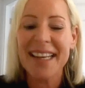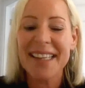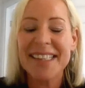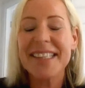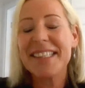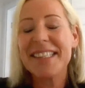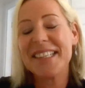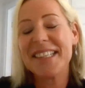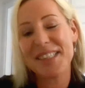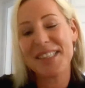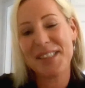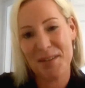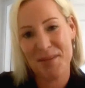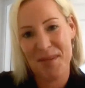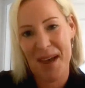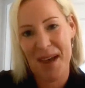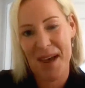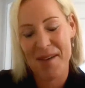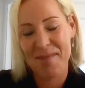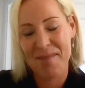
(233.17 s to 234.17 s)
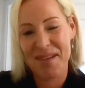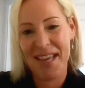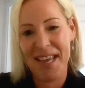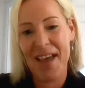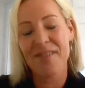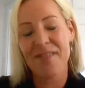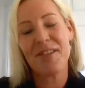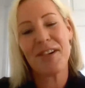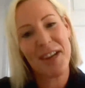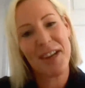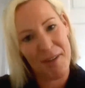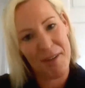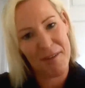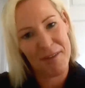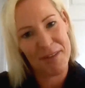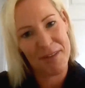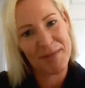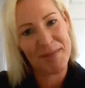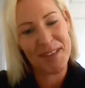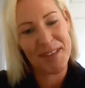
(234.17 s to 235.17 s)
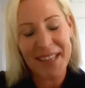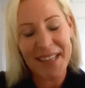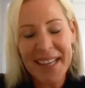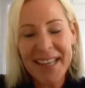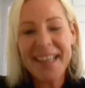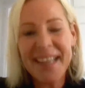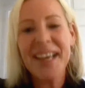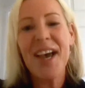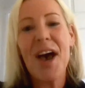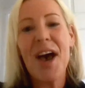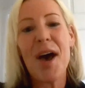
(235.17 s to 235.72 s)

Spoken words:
and she's super happy and very comfortable.